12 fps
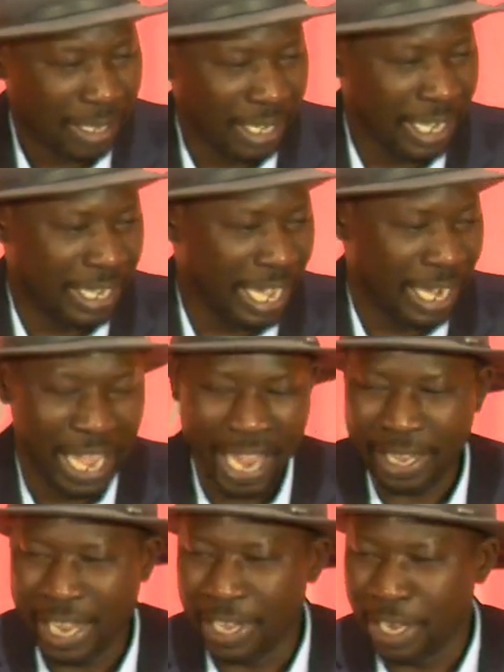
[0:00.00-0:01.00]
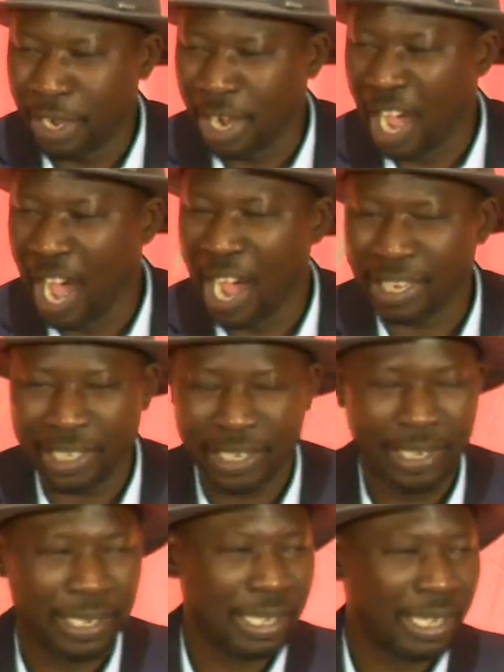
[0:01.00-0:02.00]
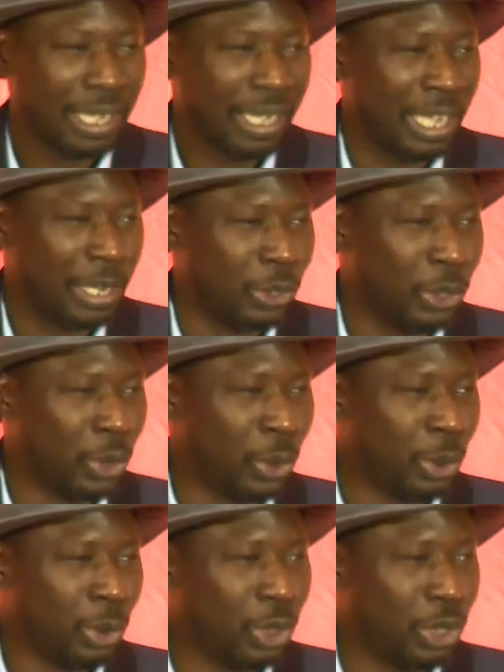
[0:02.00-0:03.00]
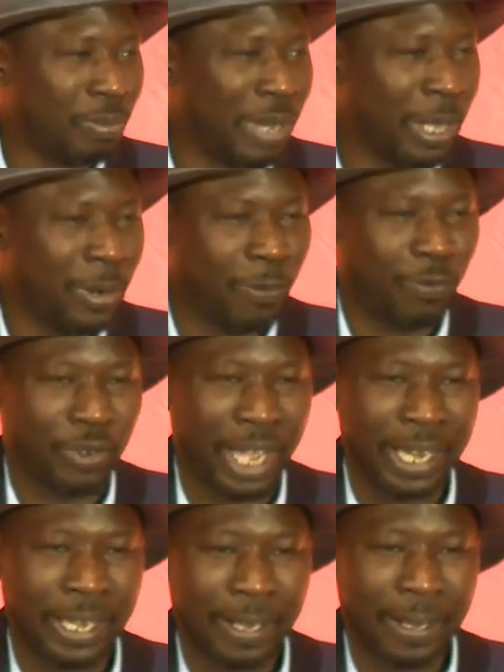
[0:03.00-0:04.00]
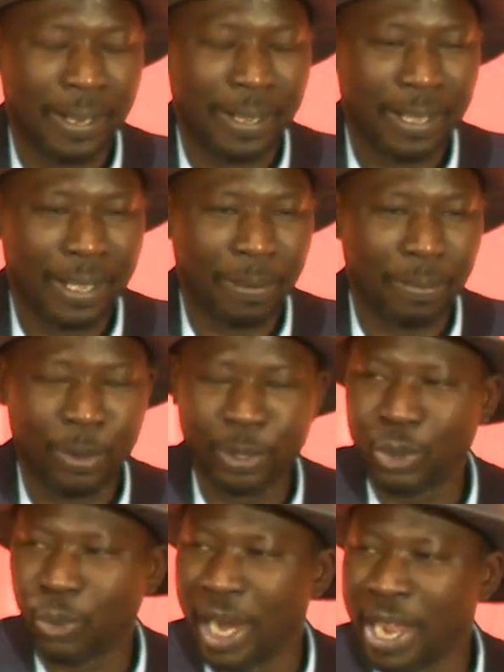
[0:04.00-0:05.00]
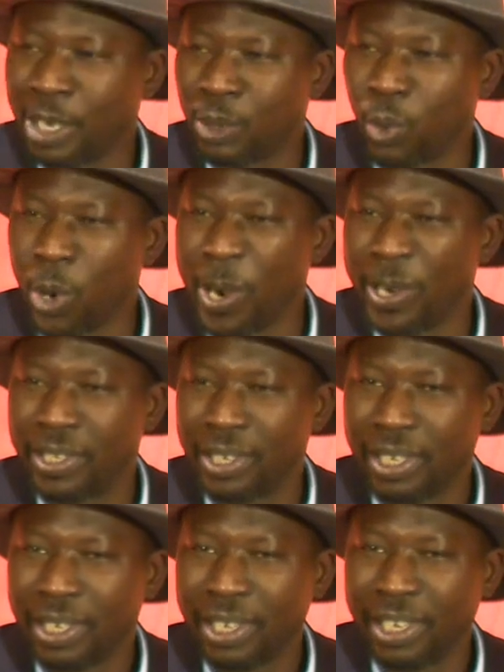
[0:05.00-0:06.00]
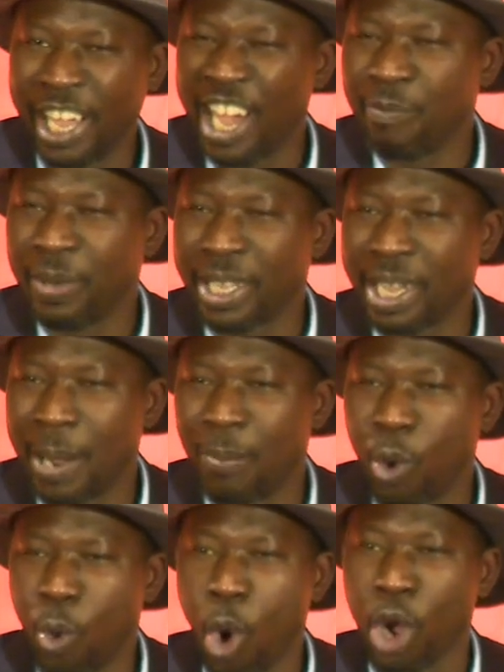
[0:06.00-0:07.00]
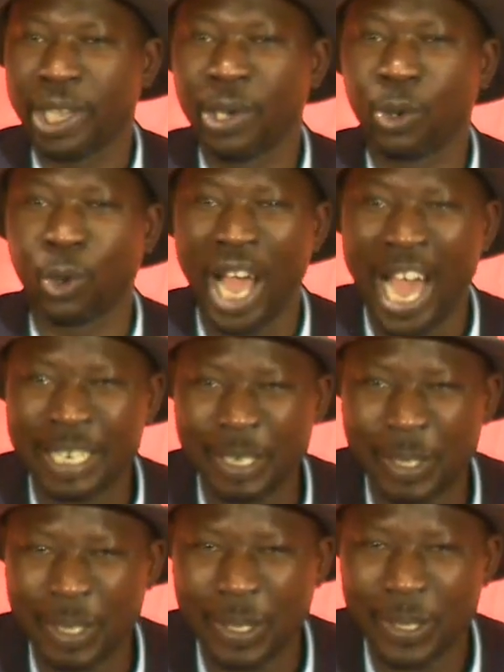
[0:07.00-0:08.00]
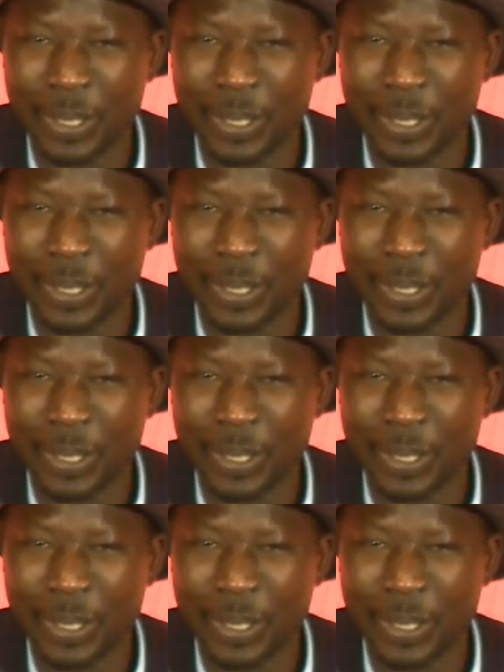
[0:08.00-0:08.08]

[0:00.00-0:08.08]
in their head and in their heart. And to use my good friend Butch Ware's words, they have become walking Qurans.